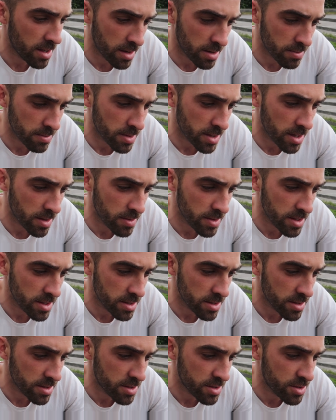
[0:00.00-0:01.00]
I'm
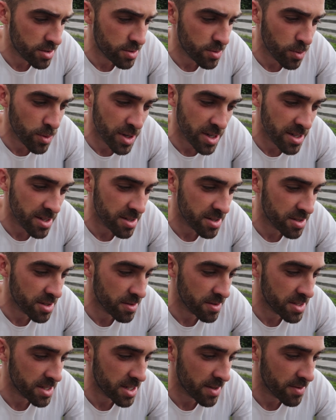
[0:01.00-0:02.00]
going Sweden.
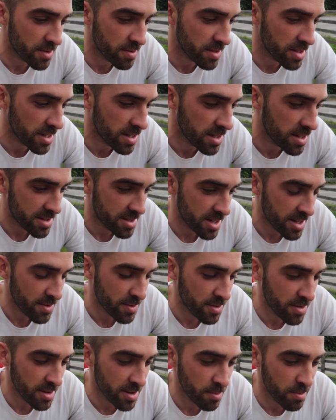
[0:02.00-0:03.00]
Sorry, South Korea.
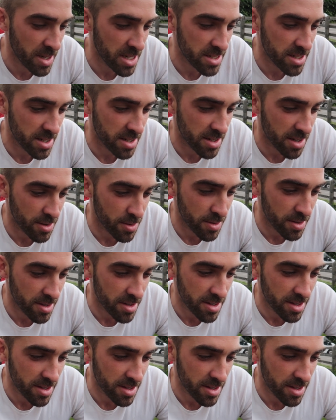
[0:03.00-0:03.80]
South Korea and Mexico.